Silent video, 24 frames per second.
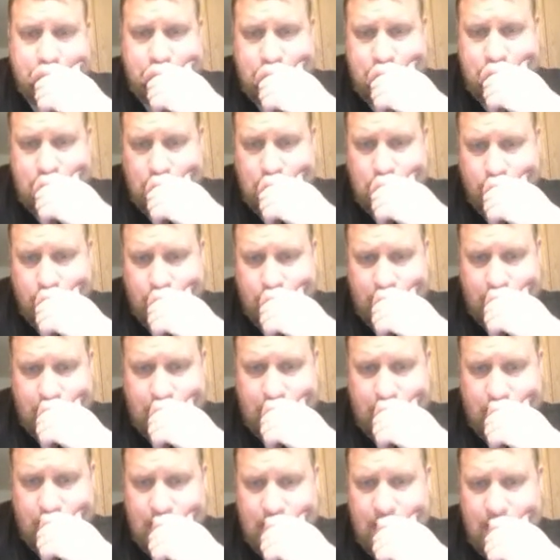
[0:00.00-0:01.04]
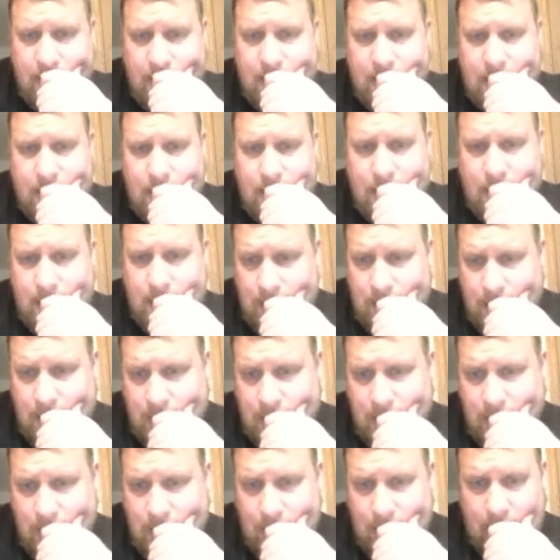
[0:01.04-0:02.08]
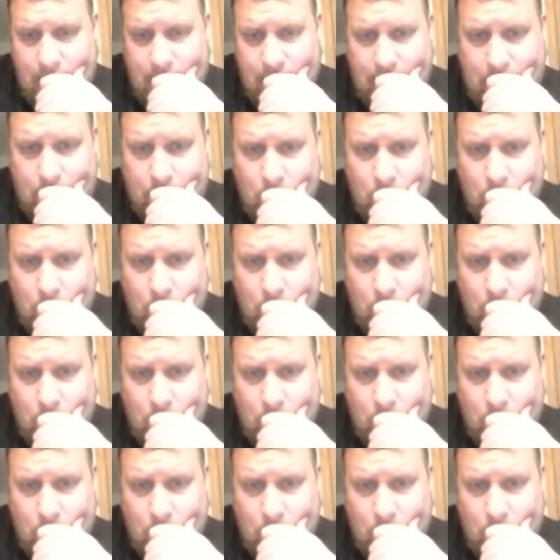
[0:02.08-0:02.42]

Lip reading: so forgive me. And